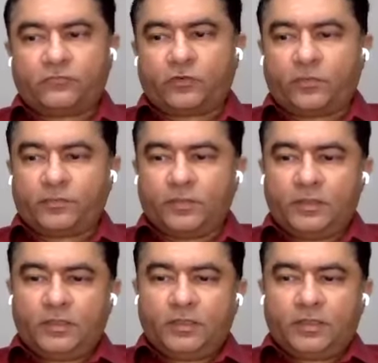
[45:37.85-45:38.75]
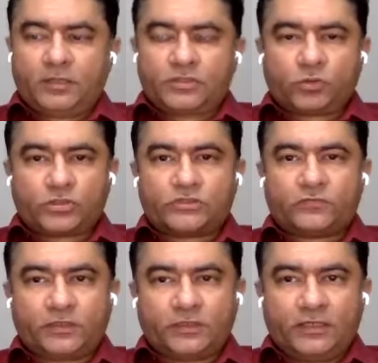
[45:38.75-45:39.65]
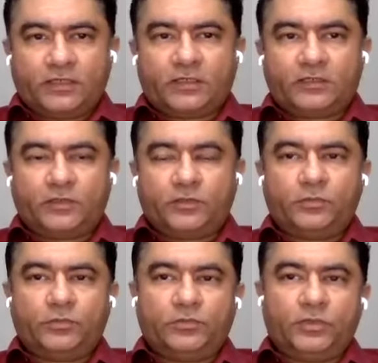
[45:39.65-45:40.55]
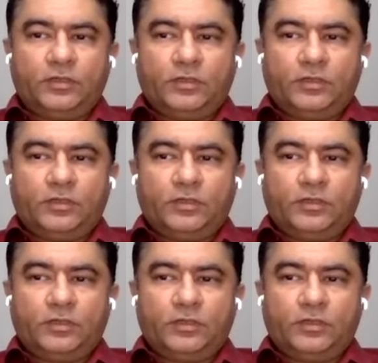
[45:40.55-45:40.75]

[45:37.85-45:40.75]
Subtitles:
from the source of the data to